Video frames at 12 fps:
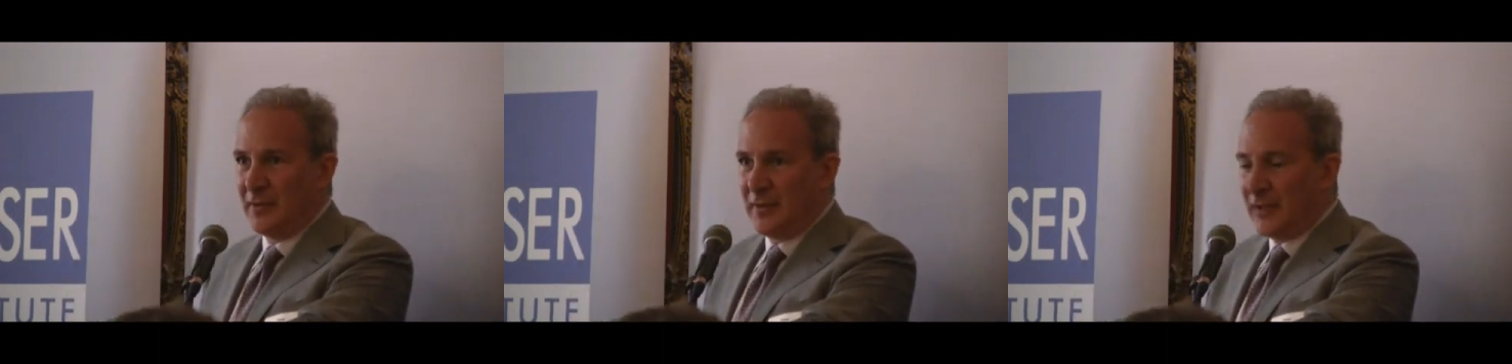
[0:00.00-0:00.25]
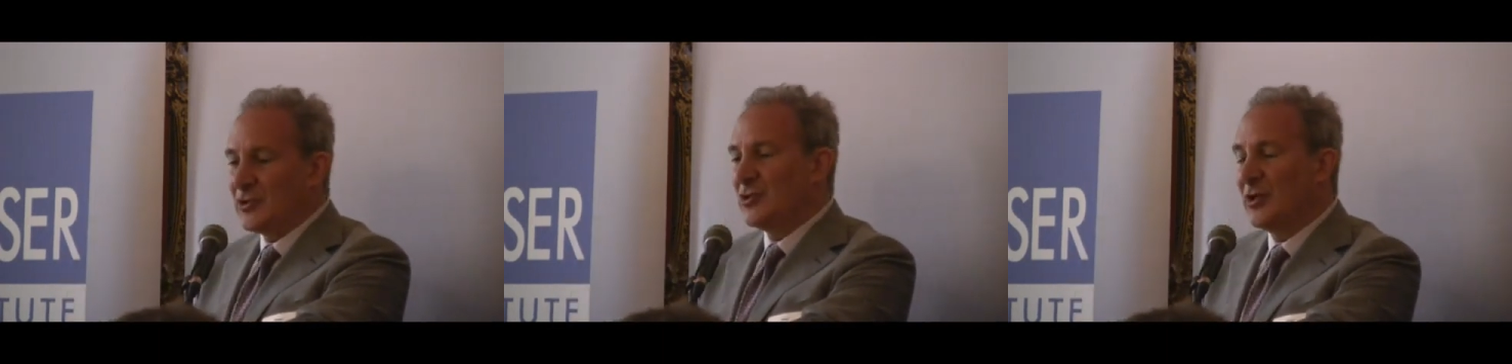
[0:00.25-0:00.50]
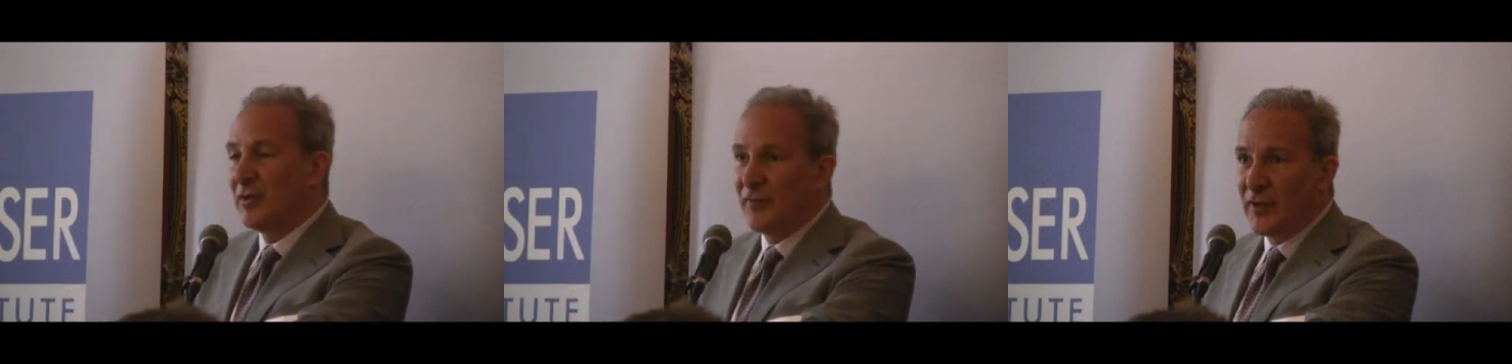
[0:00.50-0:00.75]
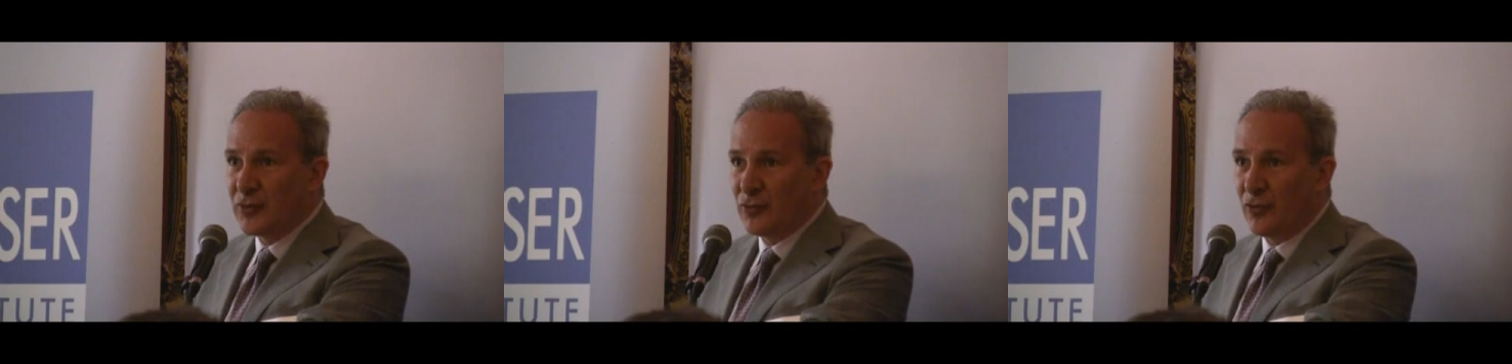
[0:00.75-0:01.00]
not just
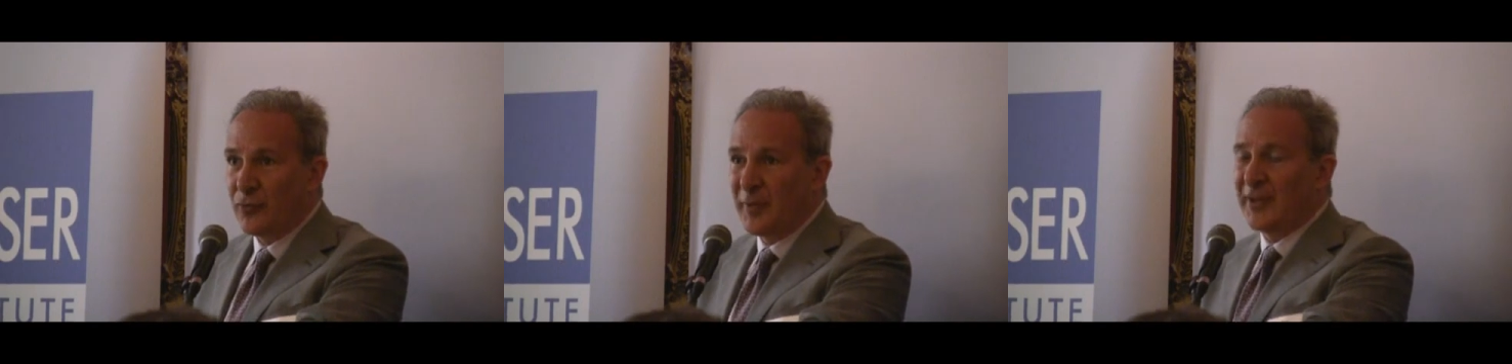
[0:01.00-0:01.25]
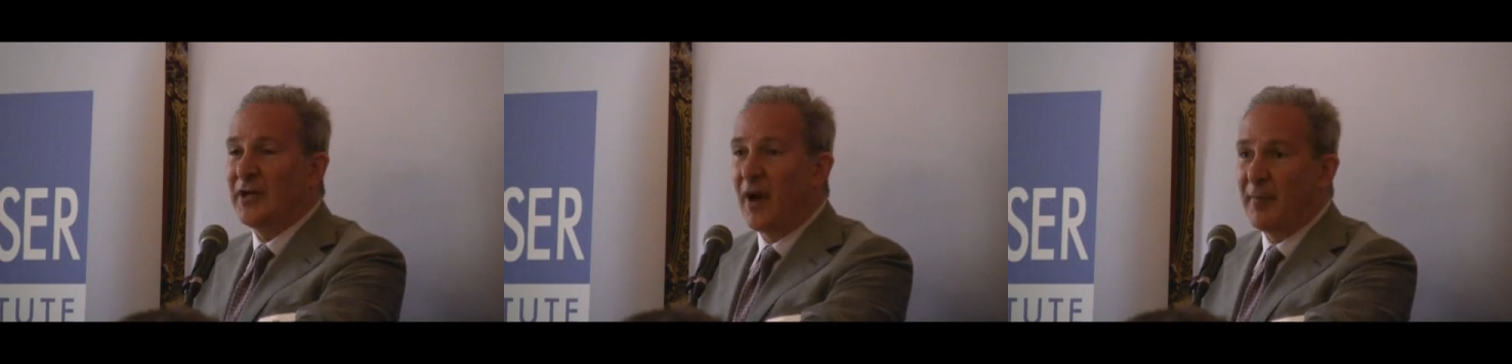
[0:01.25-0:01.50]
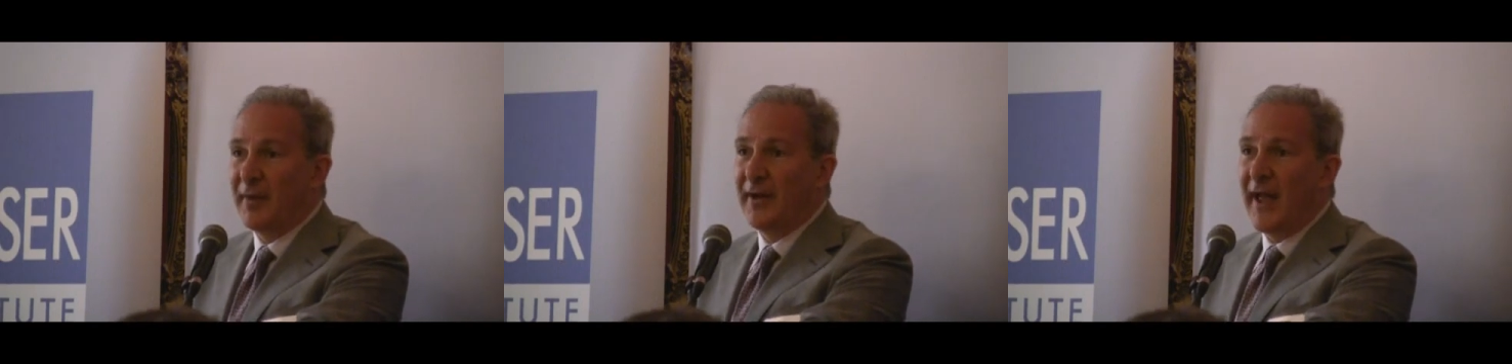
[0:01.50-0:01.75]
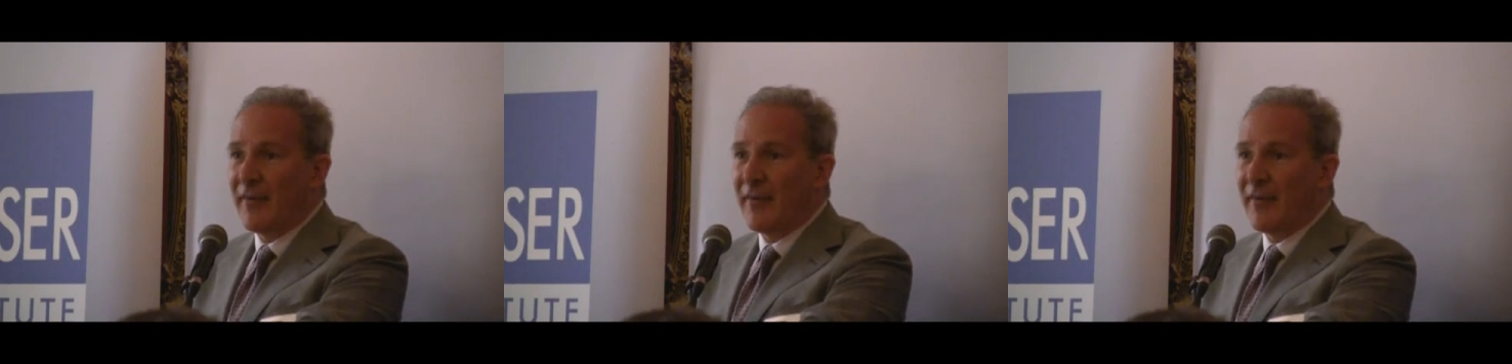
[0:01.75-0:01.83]
individuals, but the government.